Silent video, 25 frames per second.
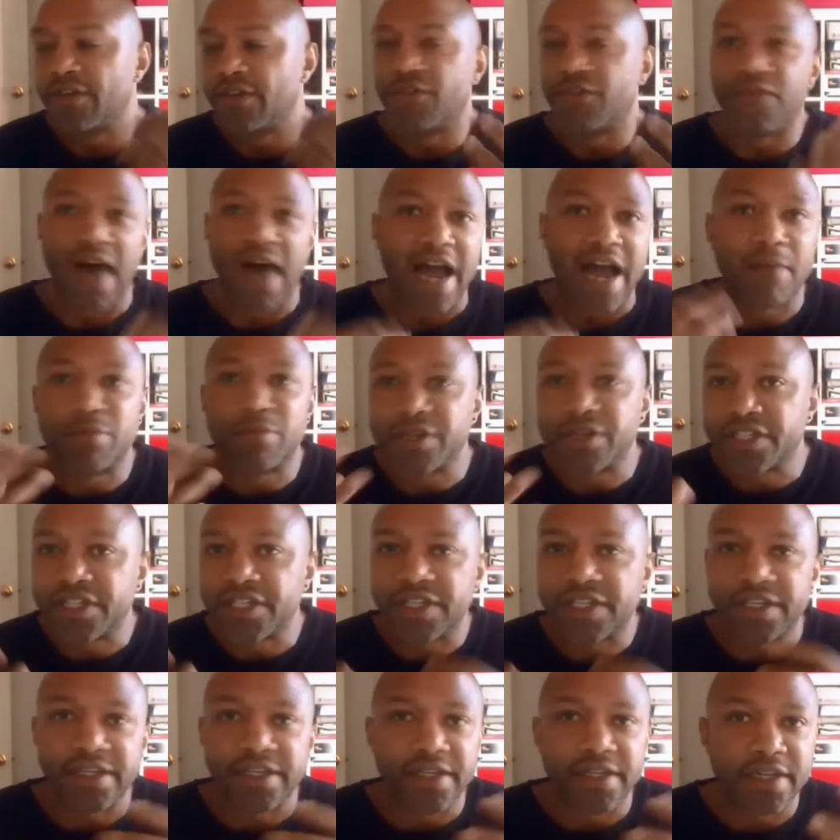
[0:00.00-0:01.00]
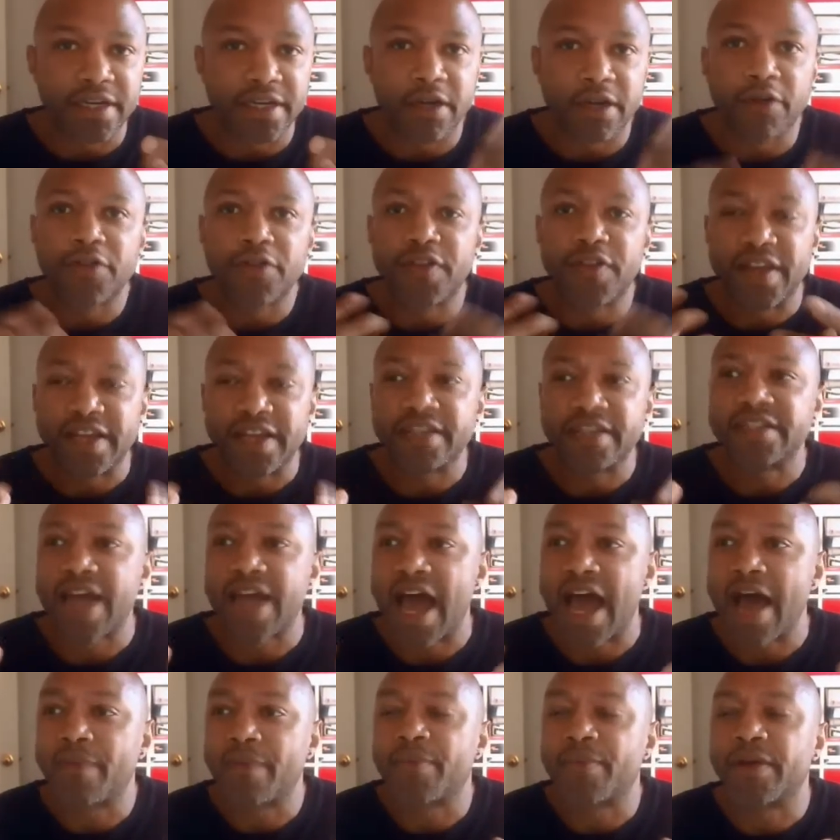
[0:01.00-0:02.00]
vibrancy, things
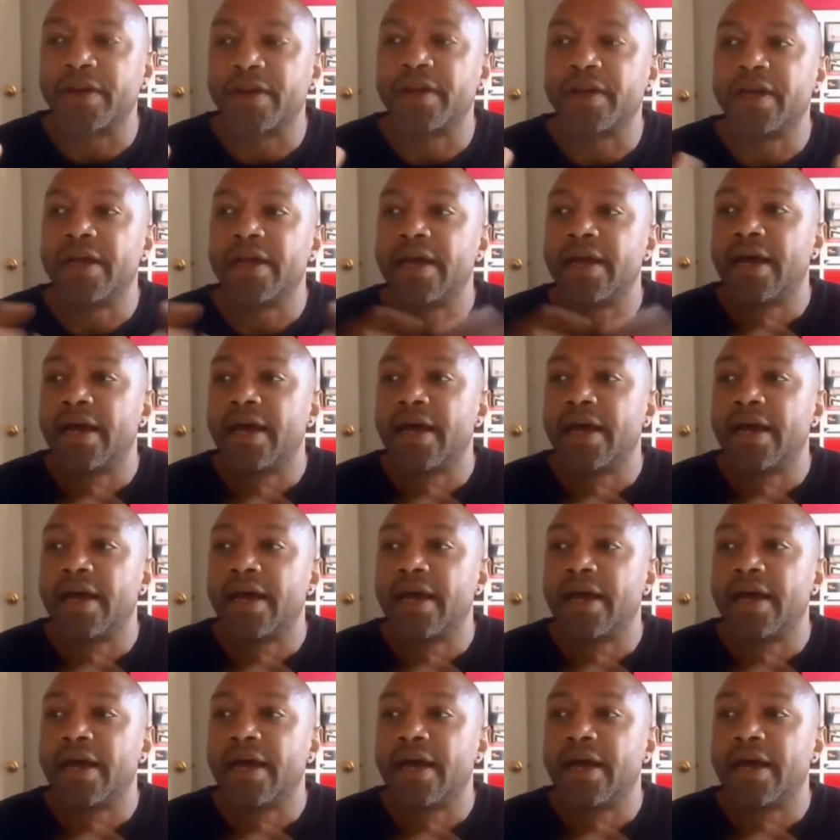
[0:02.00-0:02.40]
happen.